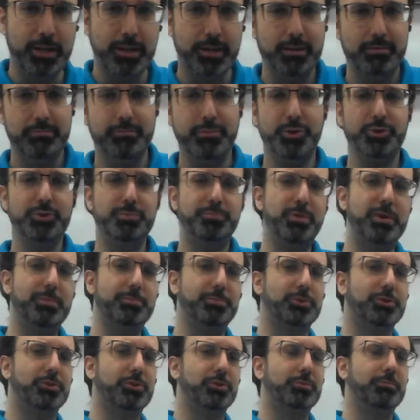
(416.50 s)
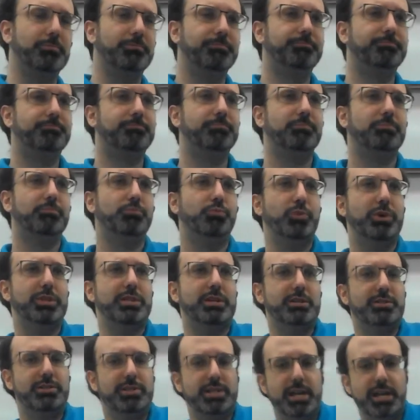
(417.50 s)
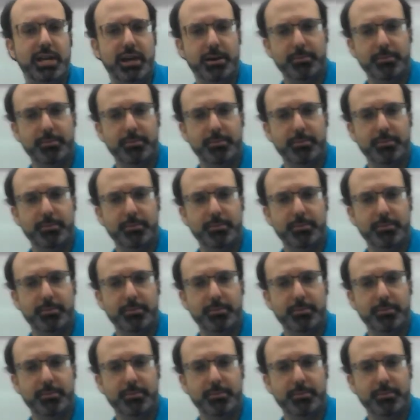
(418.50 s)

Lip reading: Most people, when they're saying, I'm